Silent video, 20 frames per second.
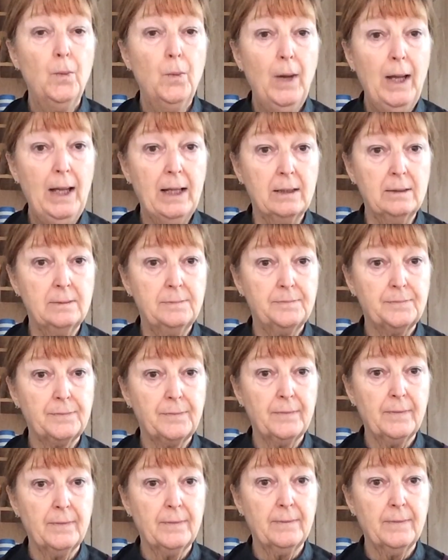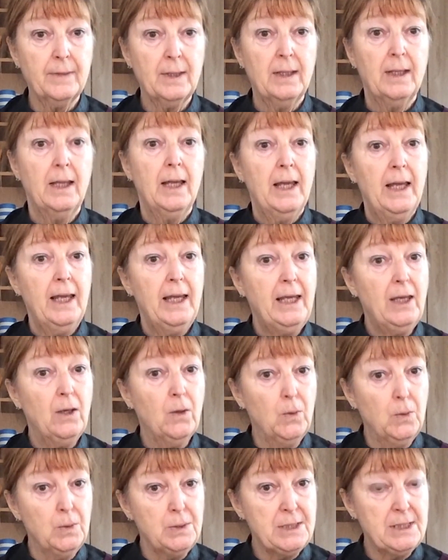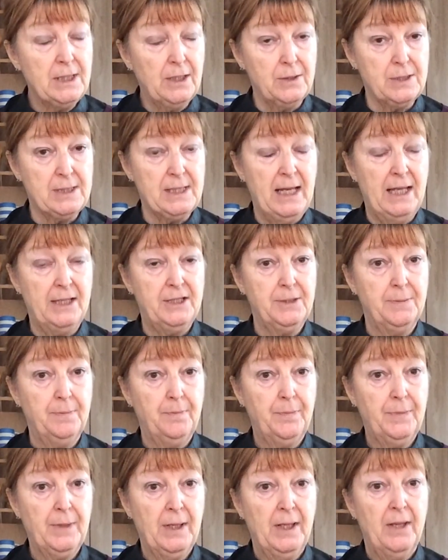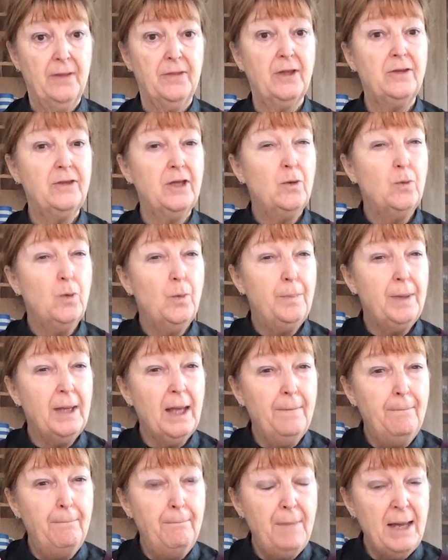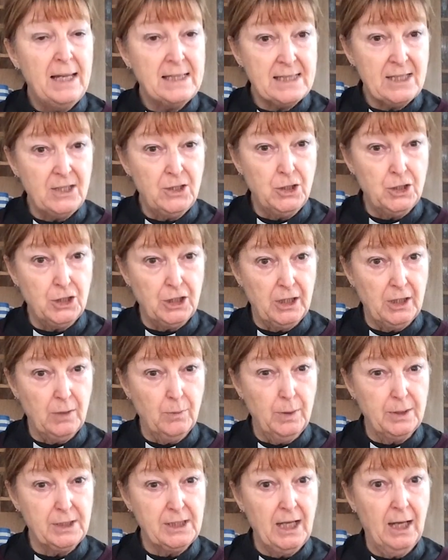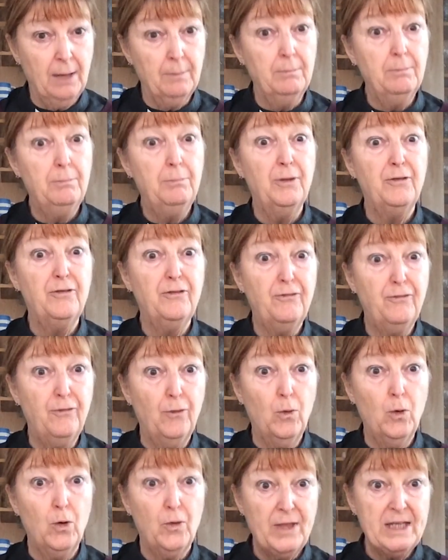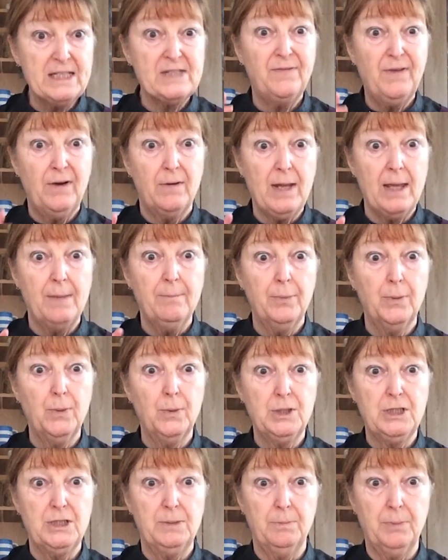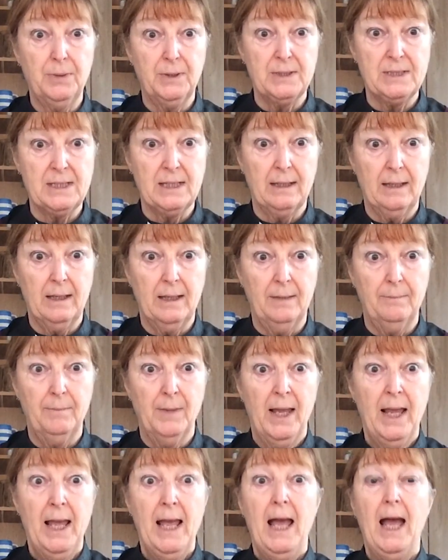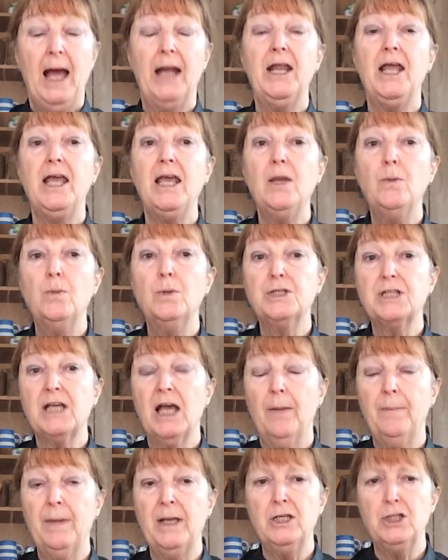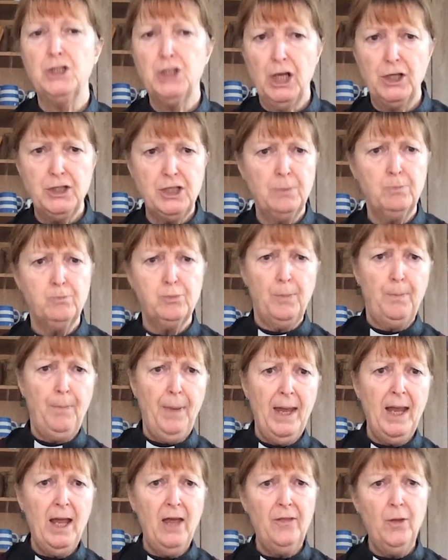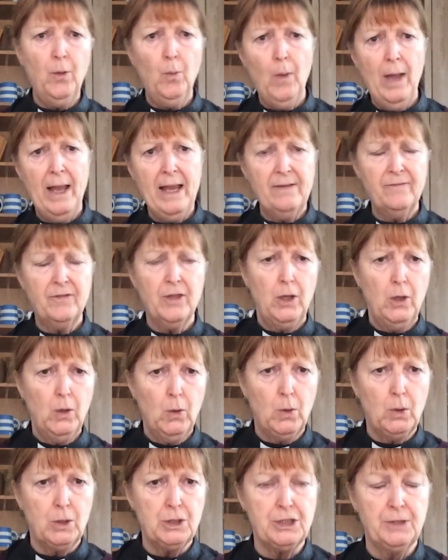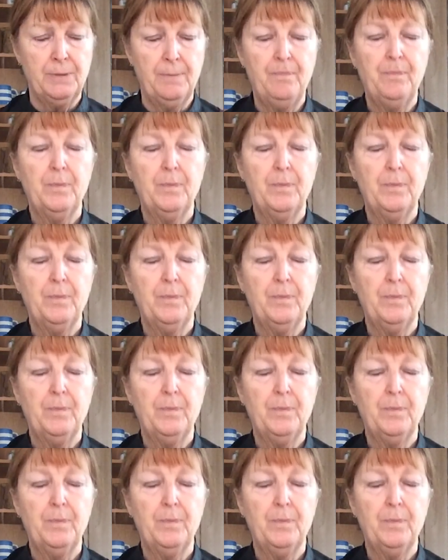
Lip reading: Well, he also said that there would be a messenger that would come before this very important person came. And he would come in shouting, prepare the way of the Lord.